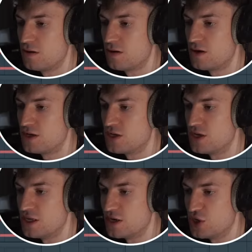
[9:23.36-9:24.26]
and
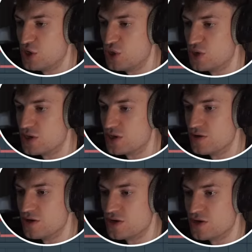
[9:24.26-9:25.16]
turn the unison
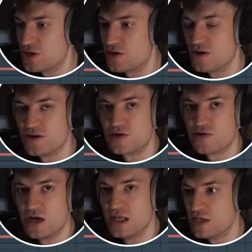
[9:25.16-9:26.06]
on, you can start to
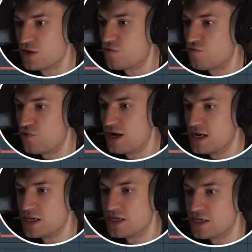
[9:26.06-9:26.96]
create these
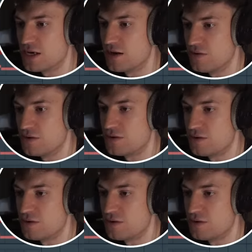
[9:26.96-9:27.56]
crazy sounds.